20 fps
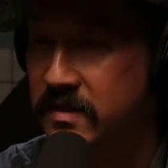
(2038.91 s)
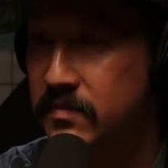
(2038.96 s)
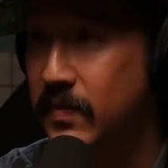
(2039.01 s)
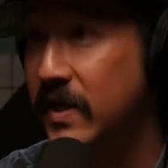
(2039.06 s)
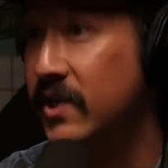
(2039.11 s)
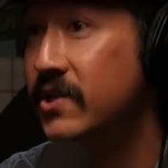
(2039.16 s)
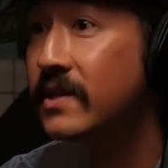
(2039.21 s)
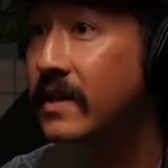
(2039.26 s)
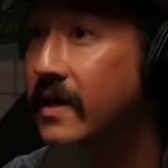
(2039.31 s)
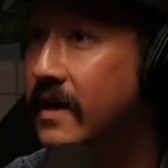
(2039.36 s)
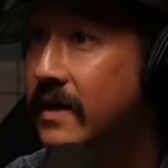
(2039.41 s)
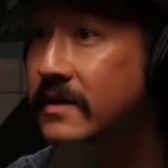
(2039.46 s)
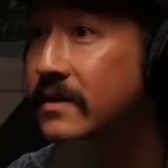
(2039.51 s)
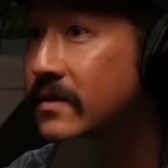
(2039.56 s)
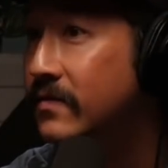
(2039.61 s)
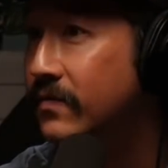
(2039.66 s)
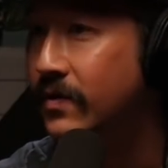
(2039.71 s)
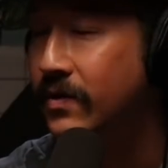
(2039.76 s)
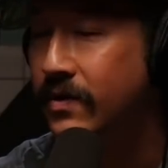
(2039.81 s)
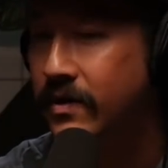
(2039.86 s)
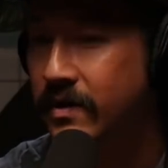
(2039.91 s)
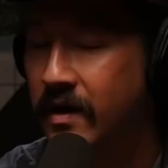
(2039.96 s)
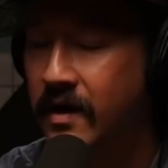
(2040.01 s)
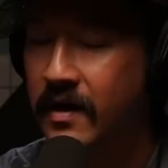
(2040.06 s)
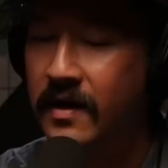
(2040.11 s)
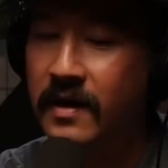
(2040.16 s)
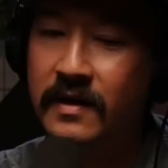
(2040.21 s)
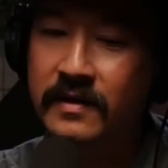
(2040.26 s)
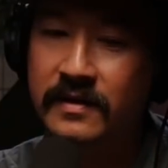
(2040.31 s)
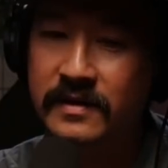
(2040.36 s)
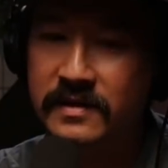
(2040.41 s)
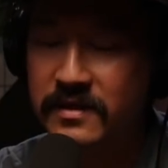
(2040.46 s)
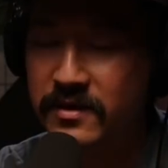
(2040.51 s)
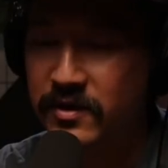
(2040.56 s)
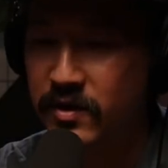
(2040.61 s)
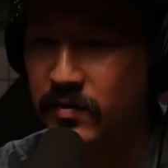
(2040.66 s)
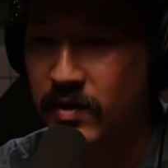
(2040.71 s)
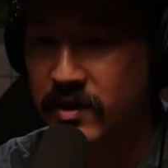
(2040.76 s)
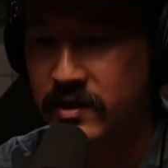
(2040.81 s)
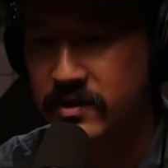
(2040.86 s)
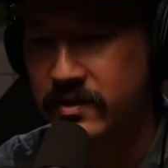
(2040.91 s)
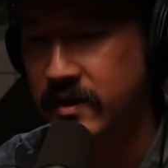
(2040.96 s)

specialized for the sneaker market.